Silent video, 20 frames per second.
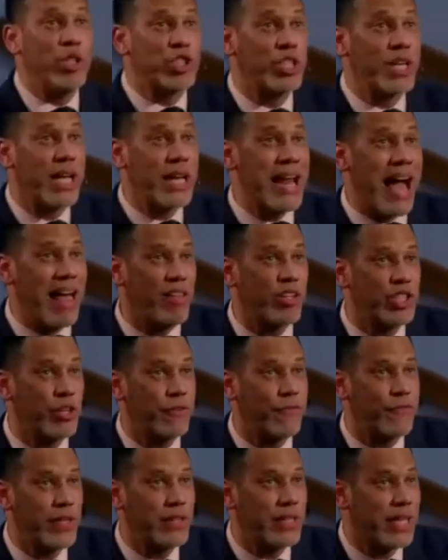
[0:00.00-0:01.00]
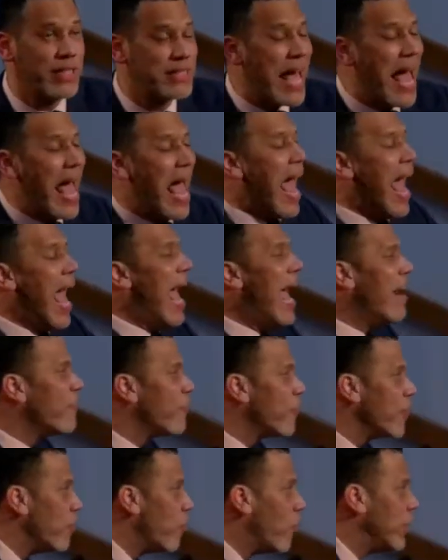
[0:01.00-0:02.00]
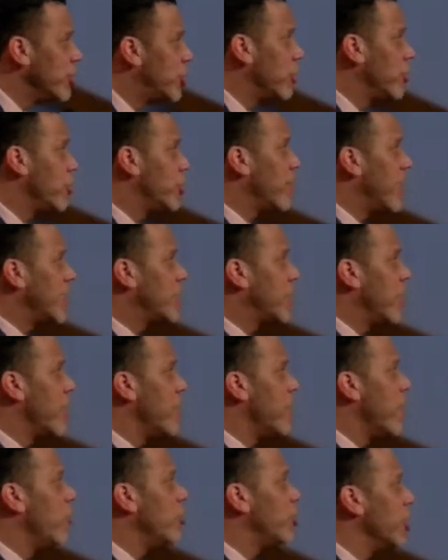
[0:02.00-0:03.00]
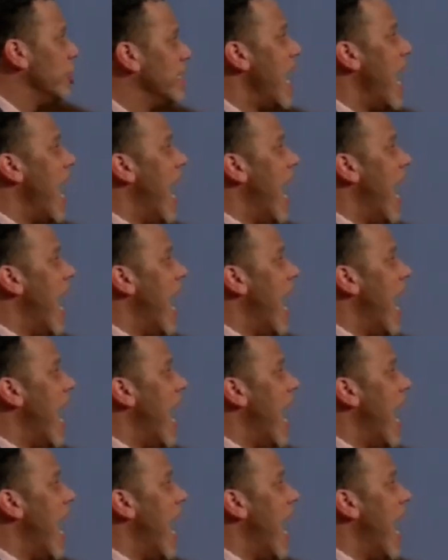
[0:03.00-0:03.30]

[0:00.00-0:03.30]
should acknowledge their feelings, everyone should address their emotions,